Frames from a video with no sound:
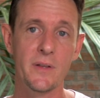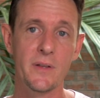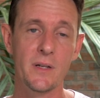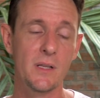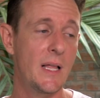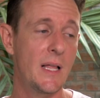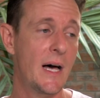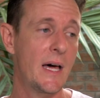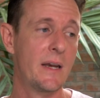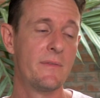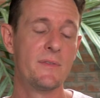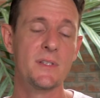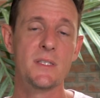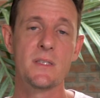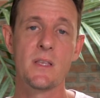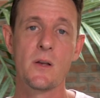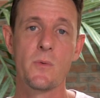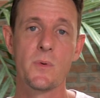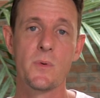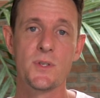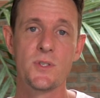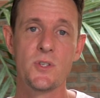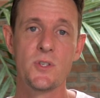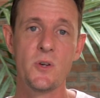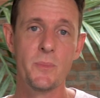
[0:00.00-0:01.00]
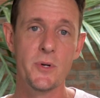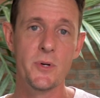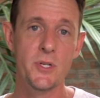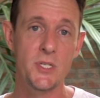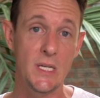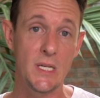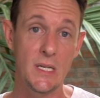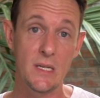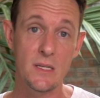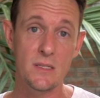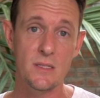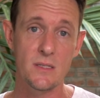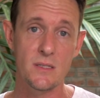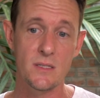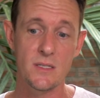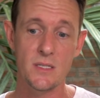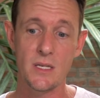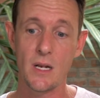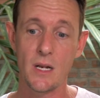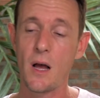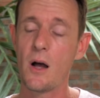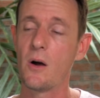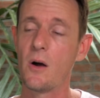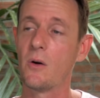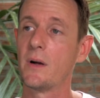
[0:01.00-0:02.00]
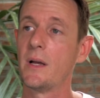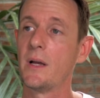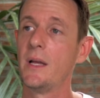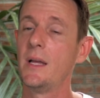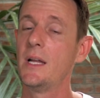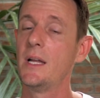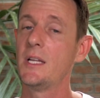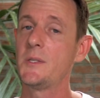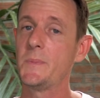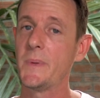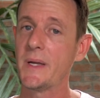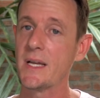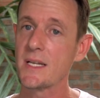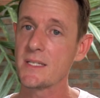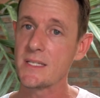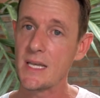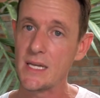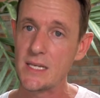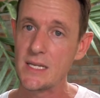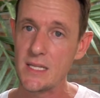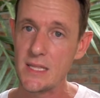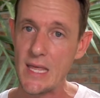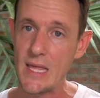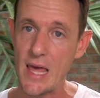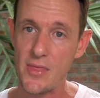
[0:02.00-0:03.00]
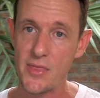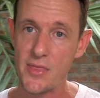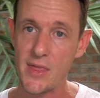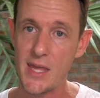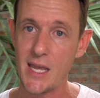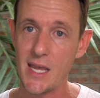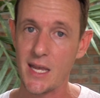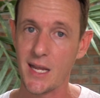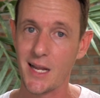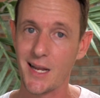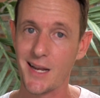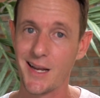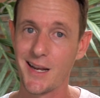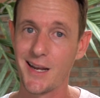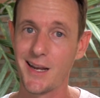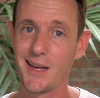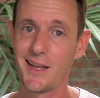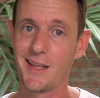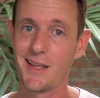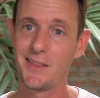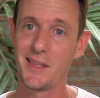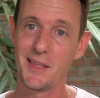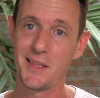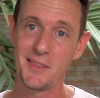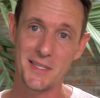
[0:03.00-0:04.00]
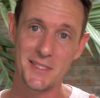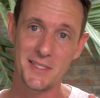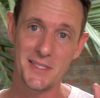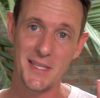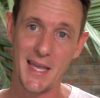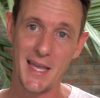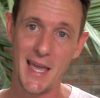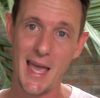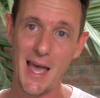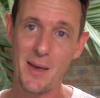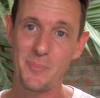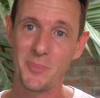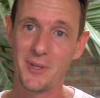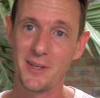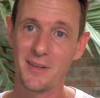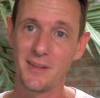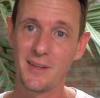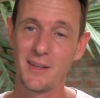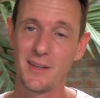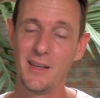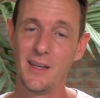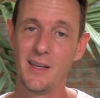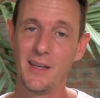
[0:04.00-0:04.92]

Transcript: And a lot of us think we're super genius and said, oh, it's because I did that thing that this thing happened.